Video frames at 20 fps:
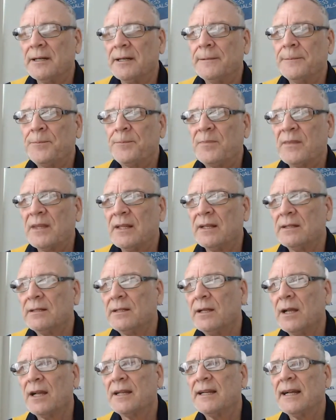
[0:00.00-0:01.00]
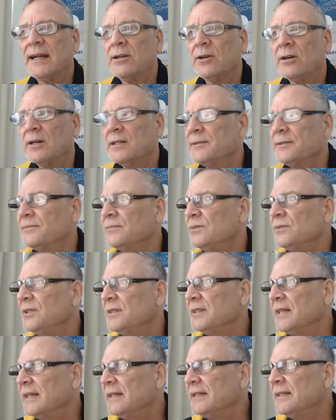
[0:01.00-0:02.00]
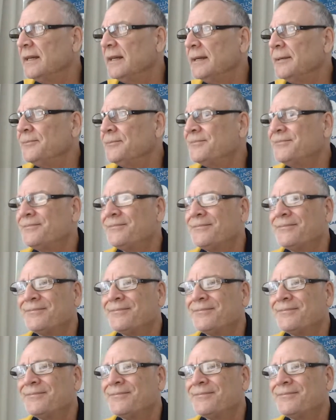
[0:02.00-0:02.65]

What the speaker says: know. Okay, guys, you take care.